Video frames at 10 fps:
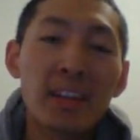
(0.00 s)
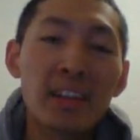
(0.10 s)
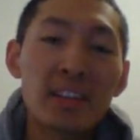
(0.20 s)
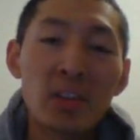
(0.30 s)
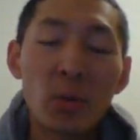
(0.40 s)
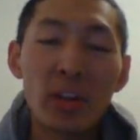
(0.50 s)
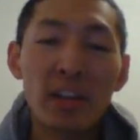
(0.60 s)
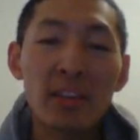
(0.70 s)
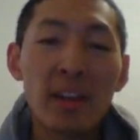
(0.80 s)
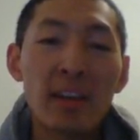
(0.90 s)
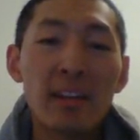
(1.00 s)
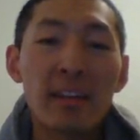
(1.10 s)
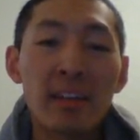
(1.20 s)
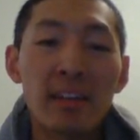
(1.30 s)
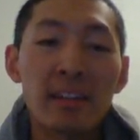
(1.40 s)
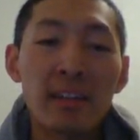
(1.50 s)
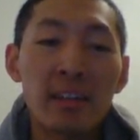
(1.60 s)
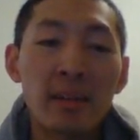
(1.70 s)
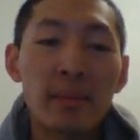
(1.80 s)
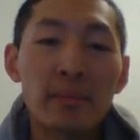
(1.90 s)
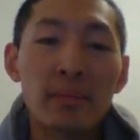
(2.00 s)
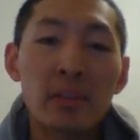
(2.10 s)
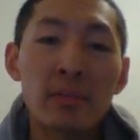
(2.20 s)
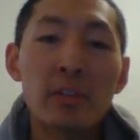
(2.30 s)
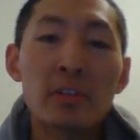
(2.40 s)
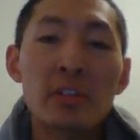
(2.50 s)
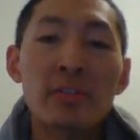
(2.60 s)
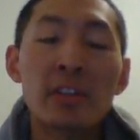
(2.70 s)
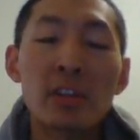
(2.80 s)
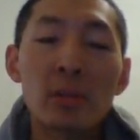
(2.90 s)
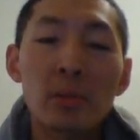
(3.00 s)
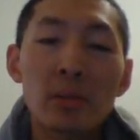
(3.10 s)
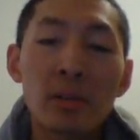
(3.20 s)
it's Conan, and the first video